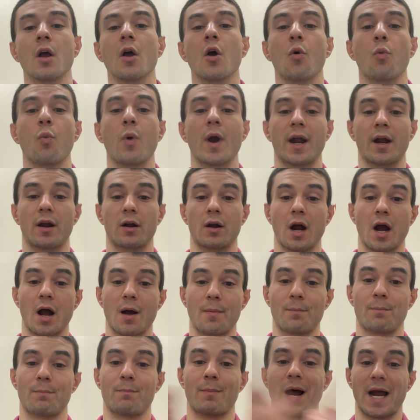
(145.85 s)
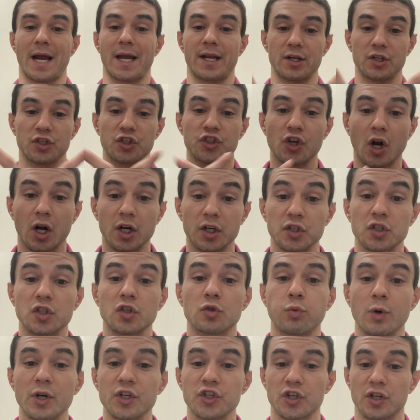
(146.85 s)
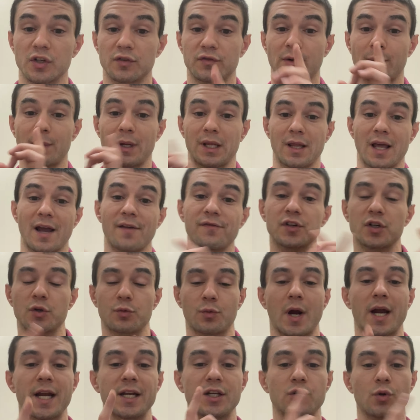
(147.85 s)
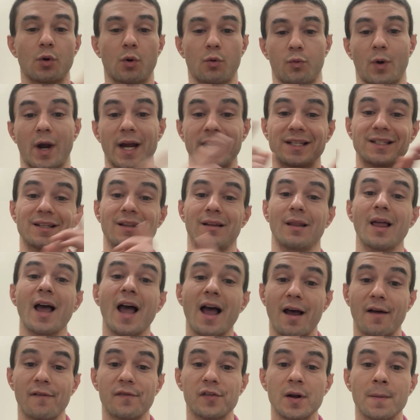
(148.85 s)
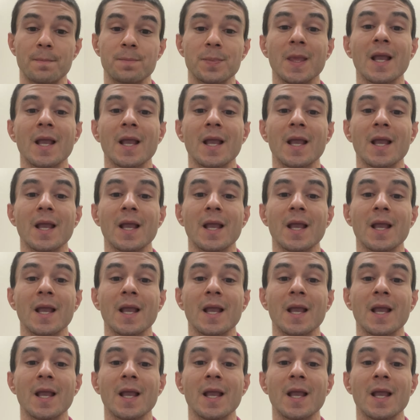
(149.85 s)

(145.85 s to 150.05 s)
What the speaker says: where my shunt switches from a left to right to a right to left,